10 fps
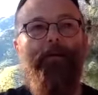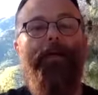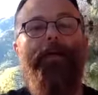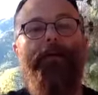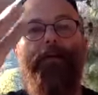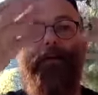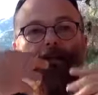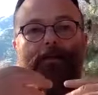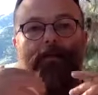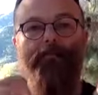we can
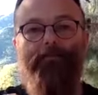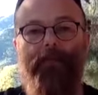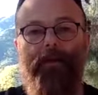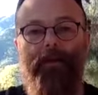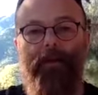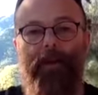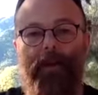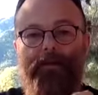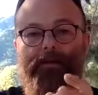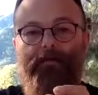eat
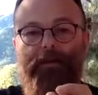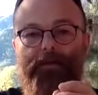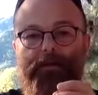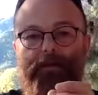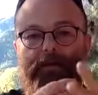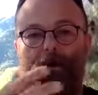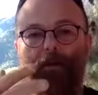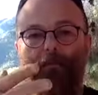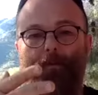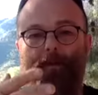and the sphincters can
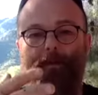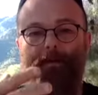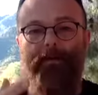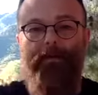open